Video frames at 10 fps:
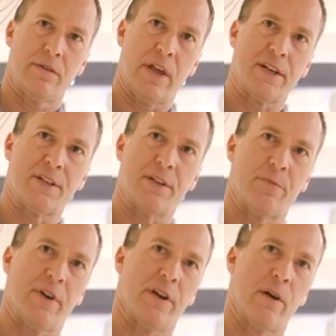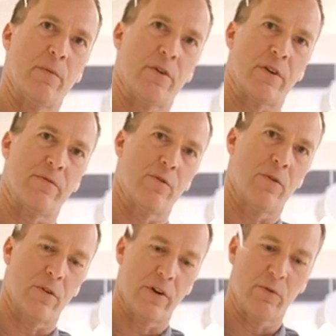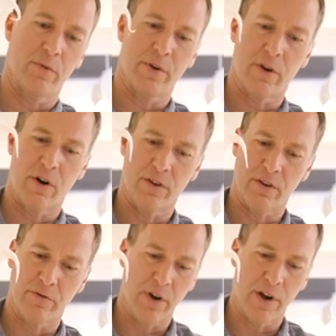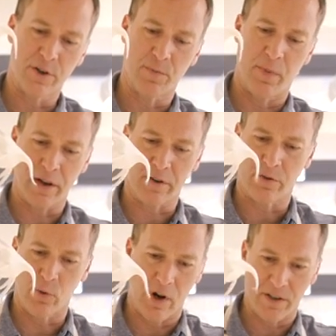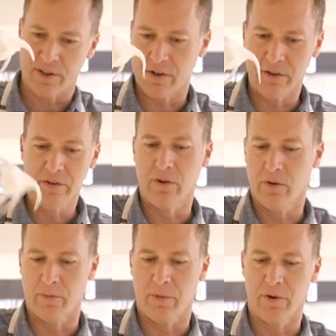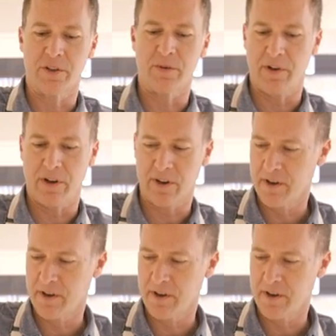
That's the beak I'm looking for. It would be called in French bec d'oiseau or bird's beak.